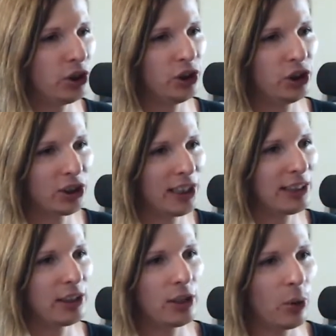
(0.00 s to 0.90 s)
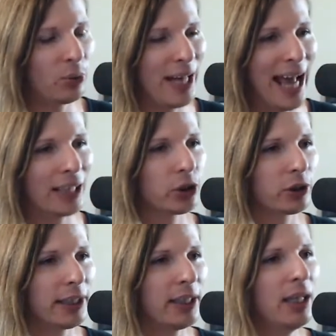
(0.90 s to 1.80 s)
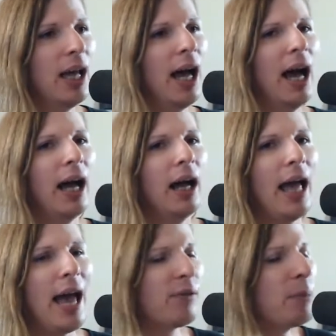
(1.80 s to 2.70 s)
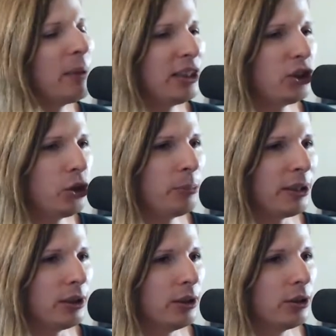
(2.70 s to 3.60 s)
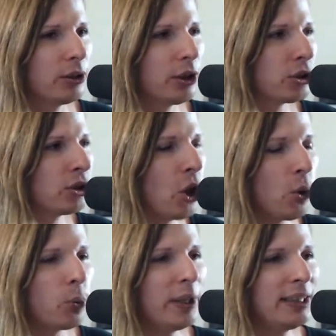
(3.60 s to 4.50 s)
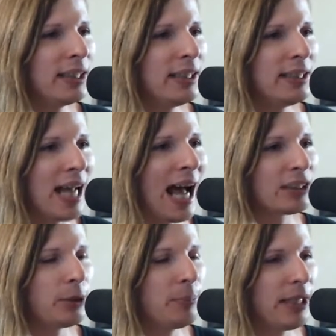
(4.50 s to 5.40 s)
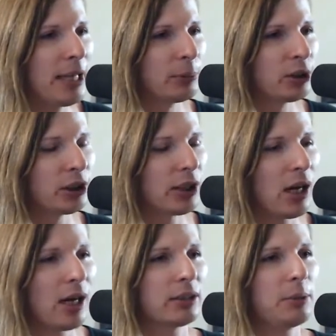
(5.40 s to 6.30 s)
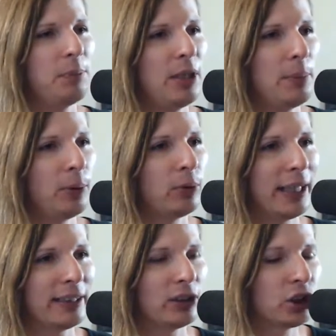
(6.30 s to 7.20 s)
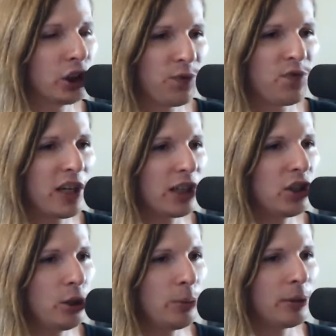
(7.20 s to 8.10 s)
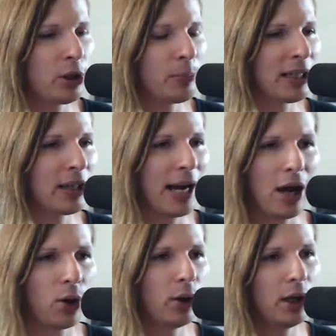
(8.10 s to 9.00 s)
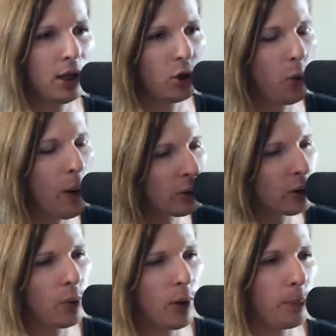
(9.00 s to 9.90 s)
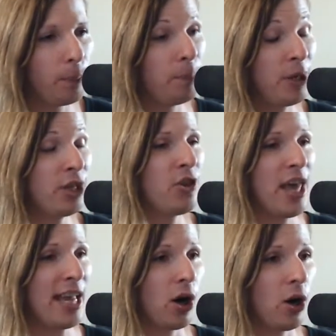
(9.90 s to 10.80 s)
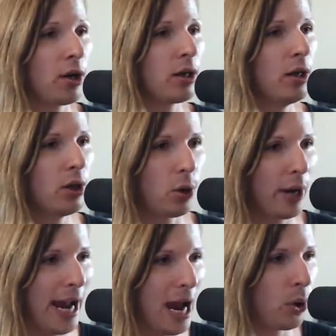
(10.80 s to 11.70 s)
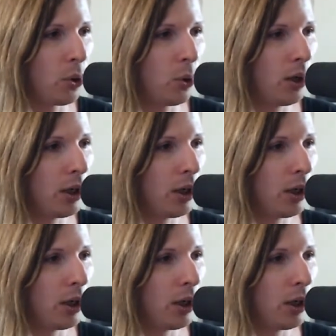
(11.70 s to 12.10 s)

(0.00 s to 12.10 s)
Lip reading: you just get to know naturally. Everybody's human. There's no reason not to be able to talk to people like they're just fucking human, no matter how quote unquote big they are or how